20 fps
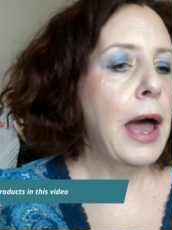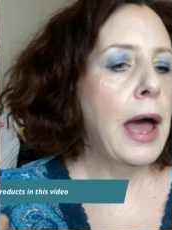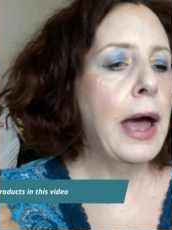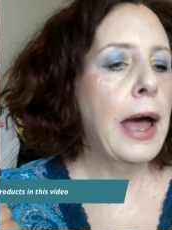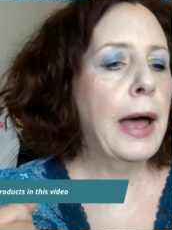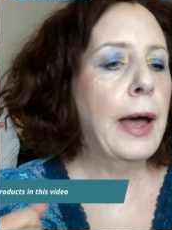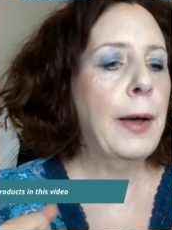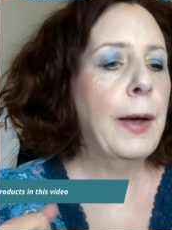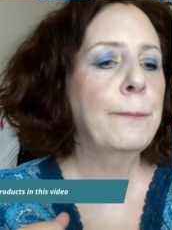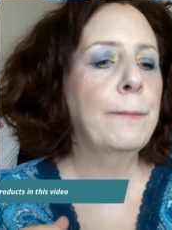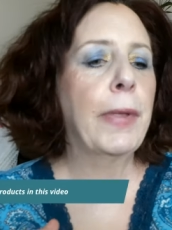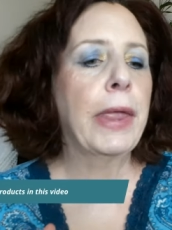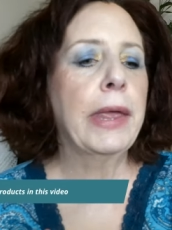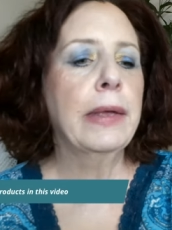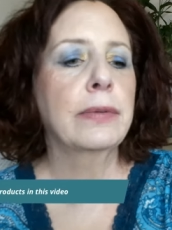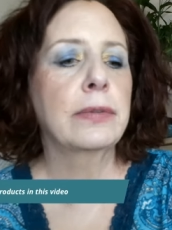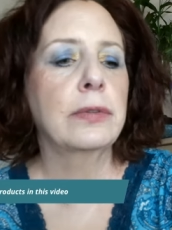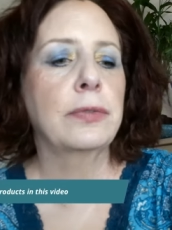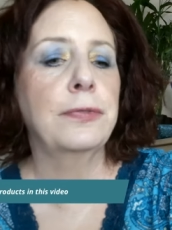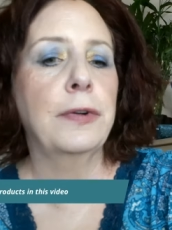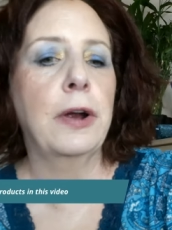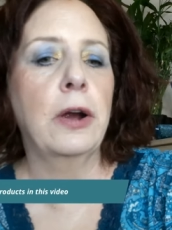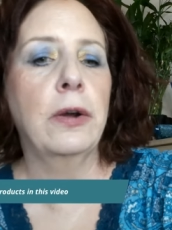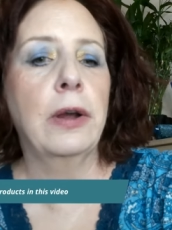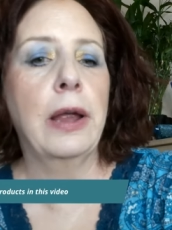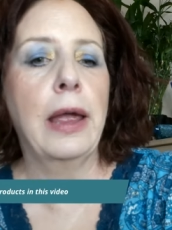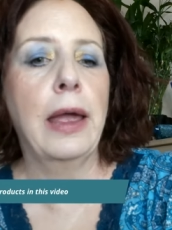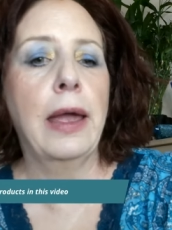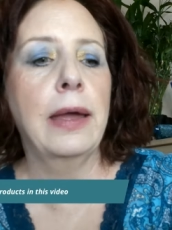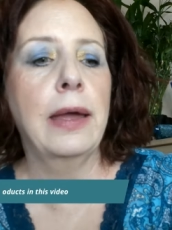Um, as
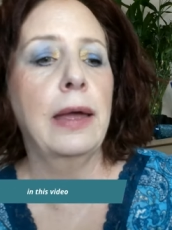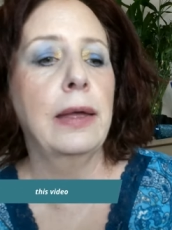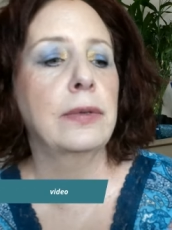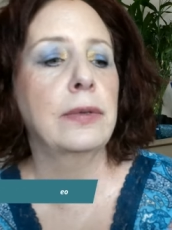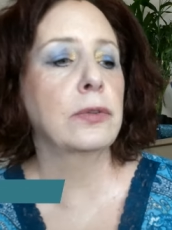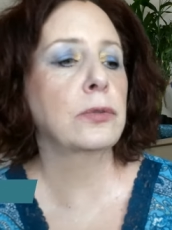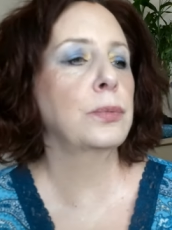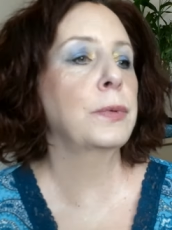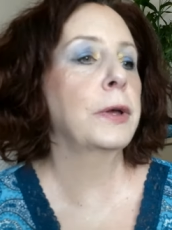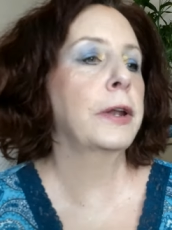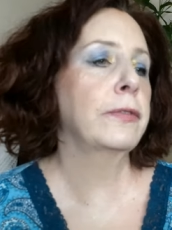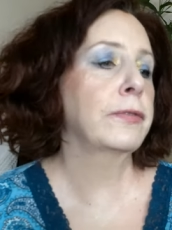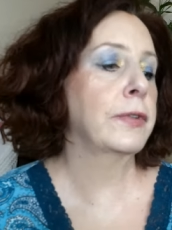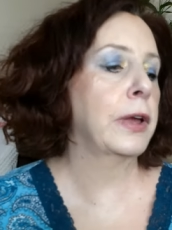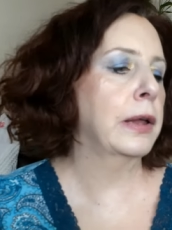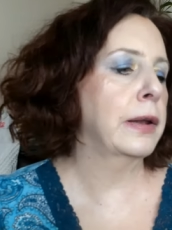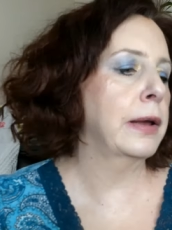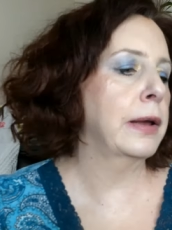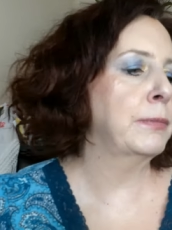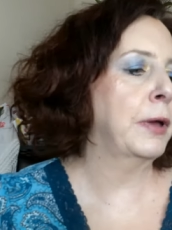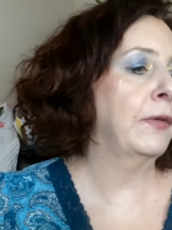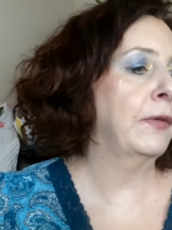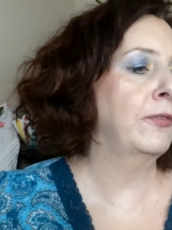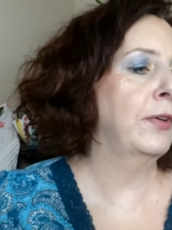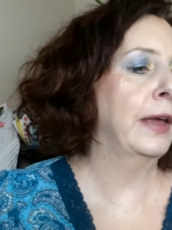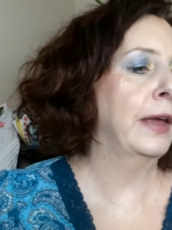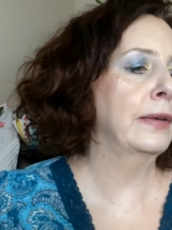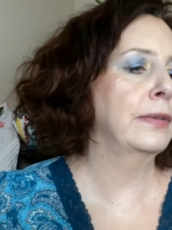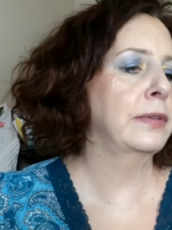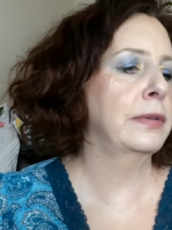far as what I've got on my
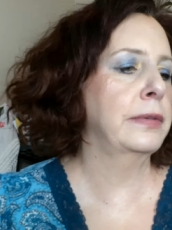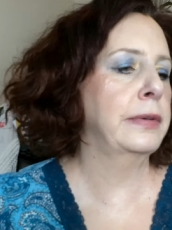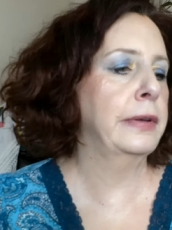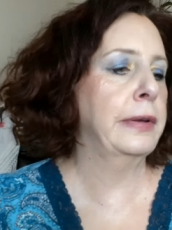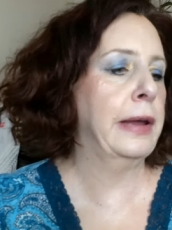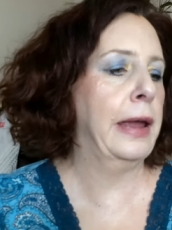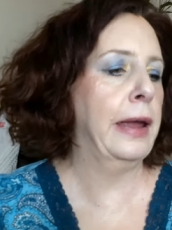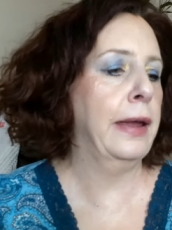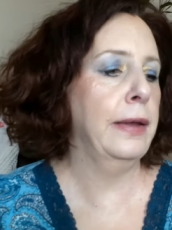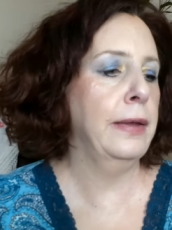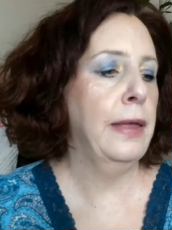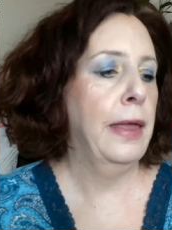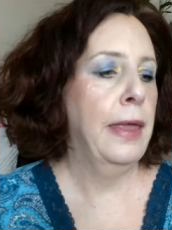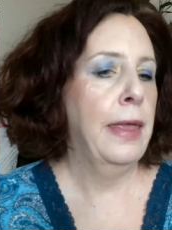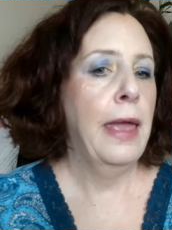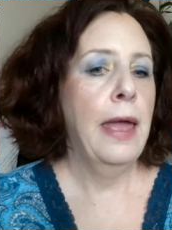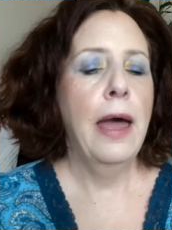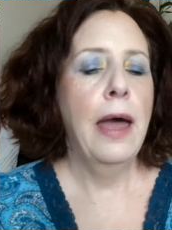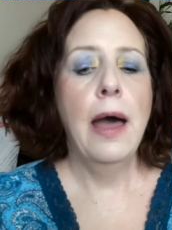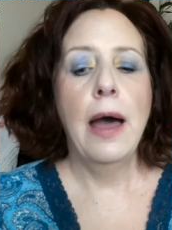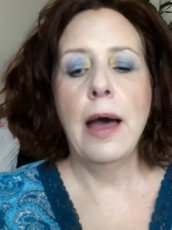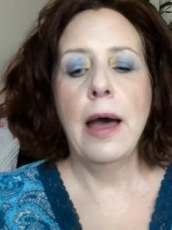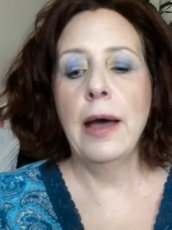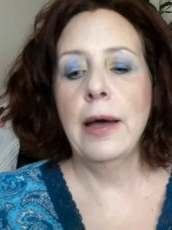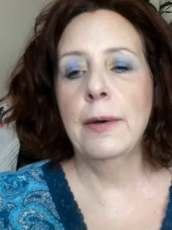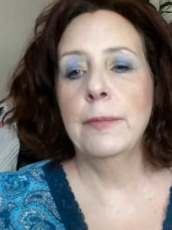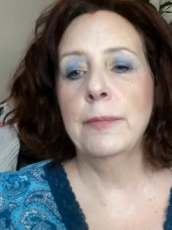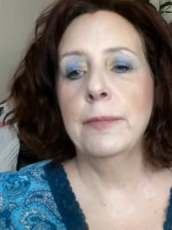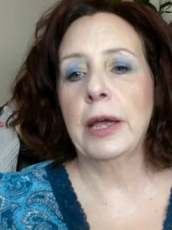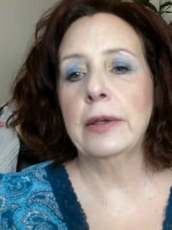face today,
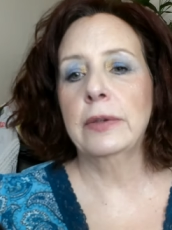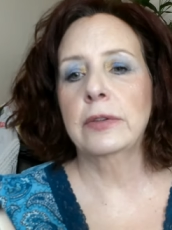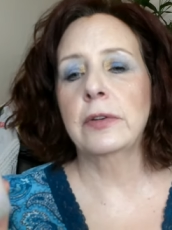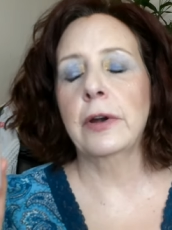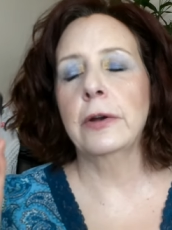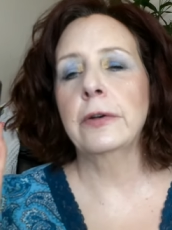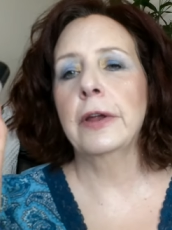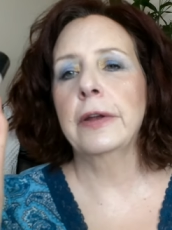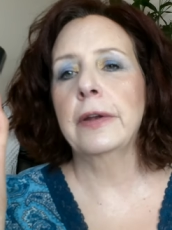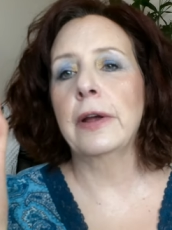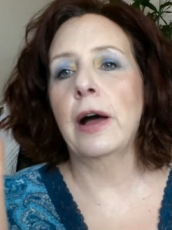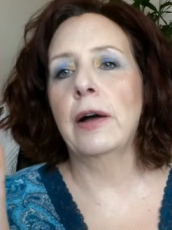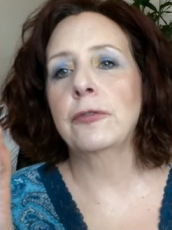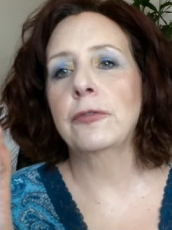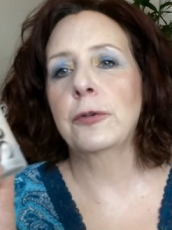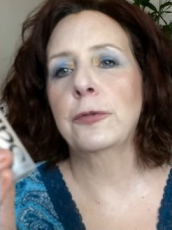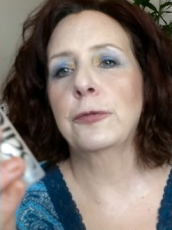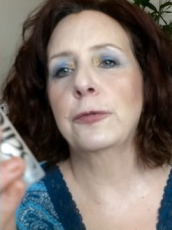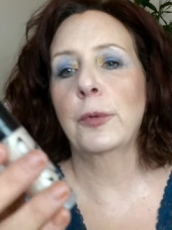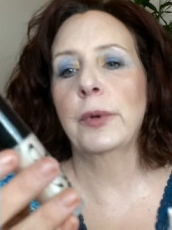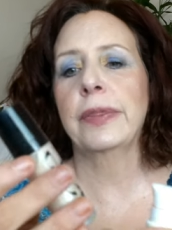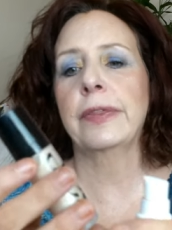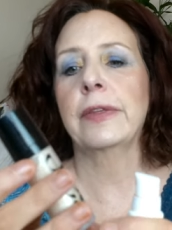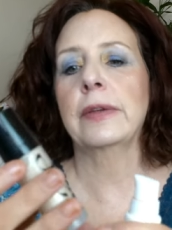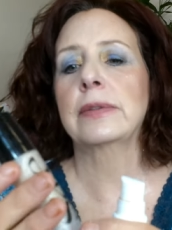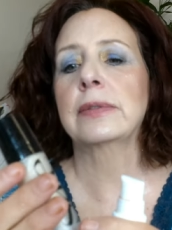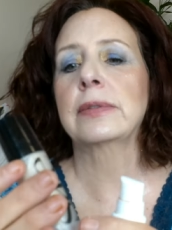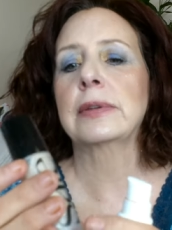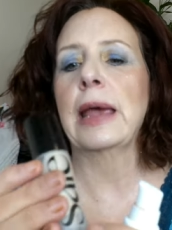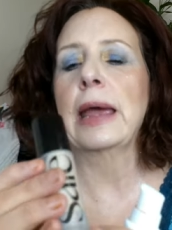um, I started off with the
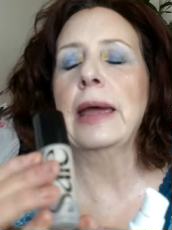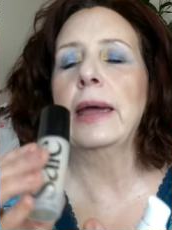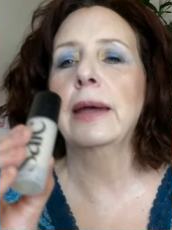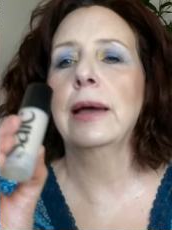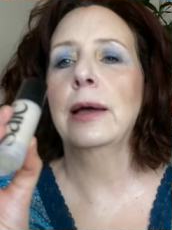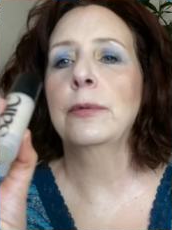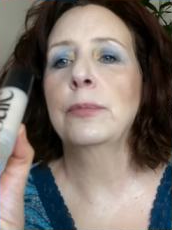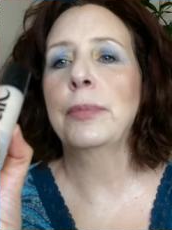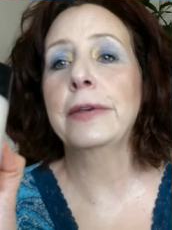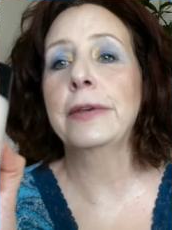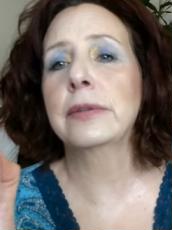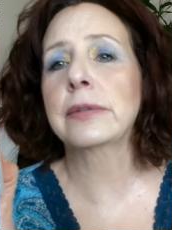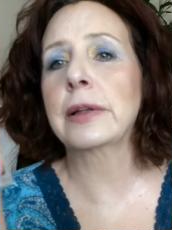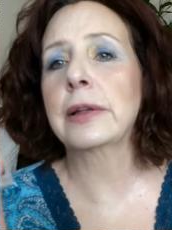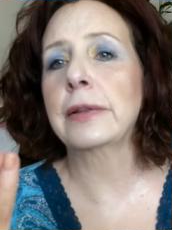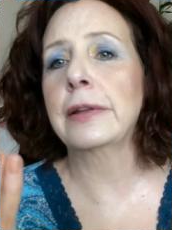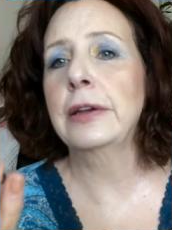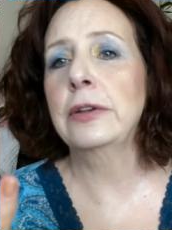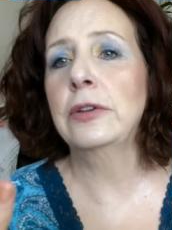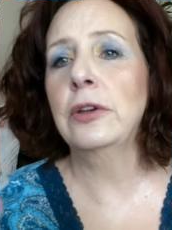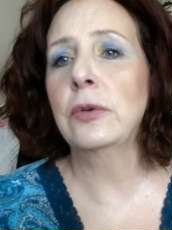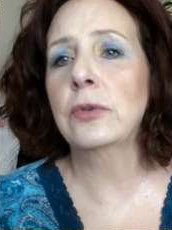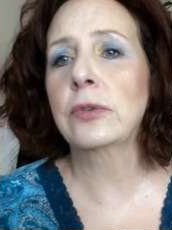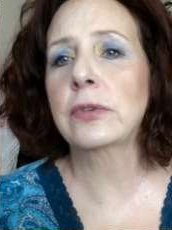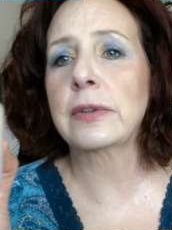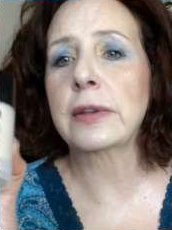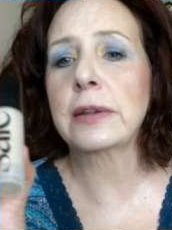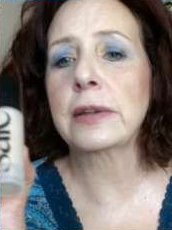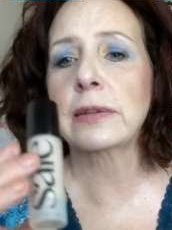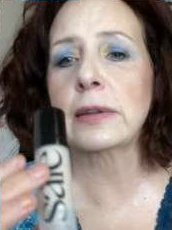Saie. I basically
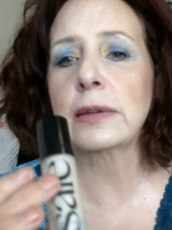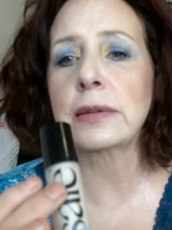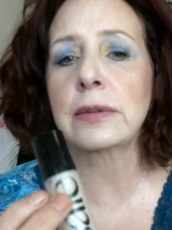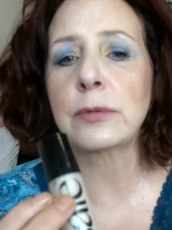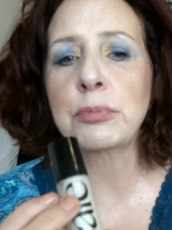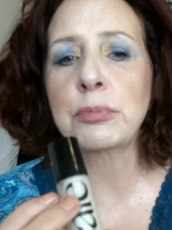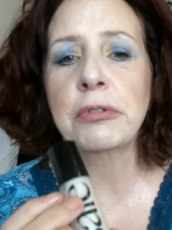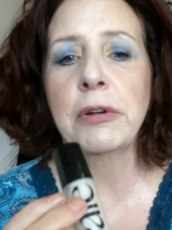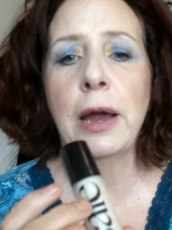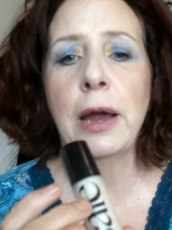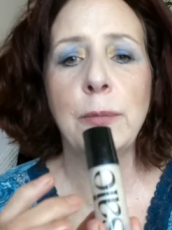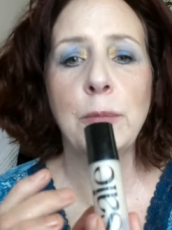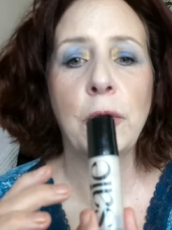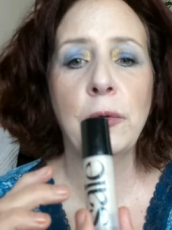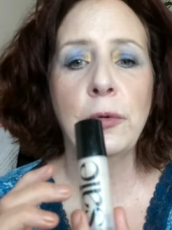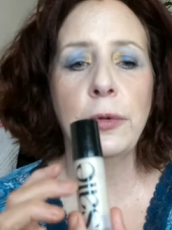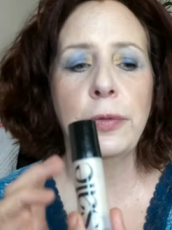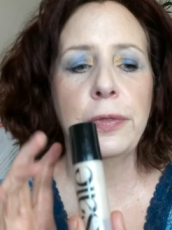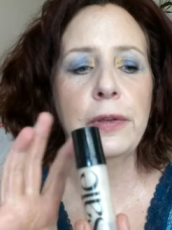use this as primer.